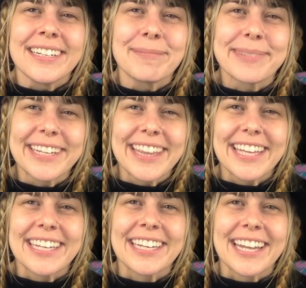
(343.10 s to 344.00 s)
Breathe
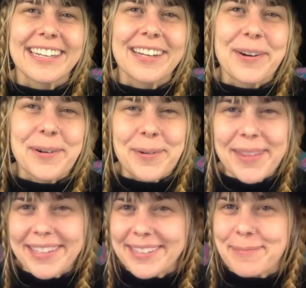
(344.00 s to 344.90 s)
in and know
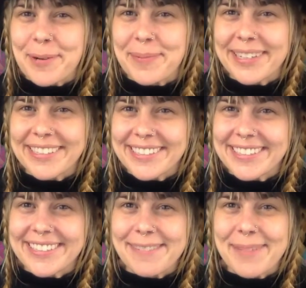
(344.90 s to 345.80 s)
this moment
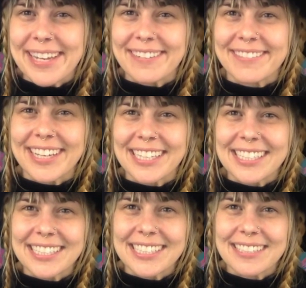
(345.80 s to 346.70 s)
is the main
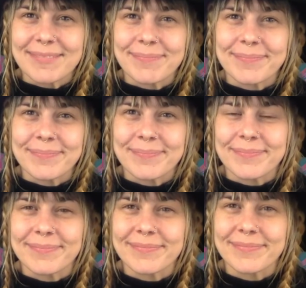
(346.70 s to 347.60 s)
event.
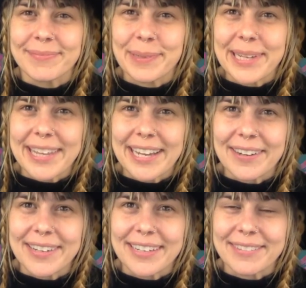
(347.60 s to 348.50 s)
Breathe
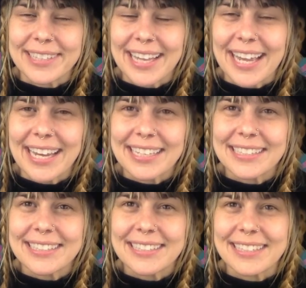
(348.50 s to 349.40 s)
out and
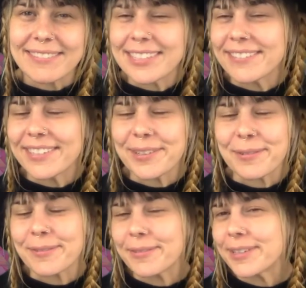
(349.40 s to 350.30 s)
relax. Even if you
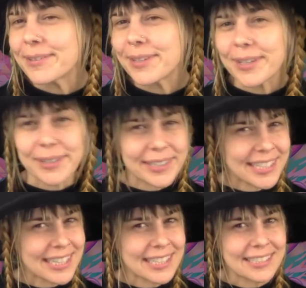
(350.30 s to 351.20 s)
don't feel
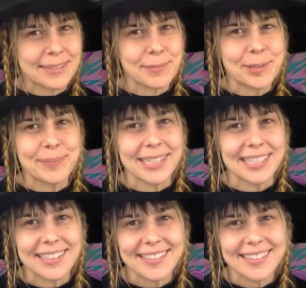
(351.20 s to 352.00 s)
good in this moment,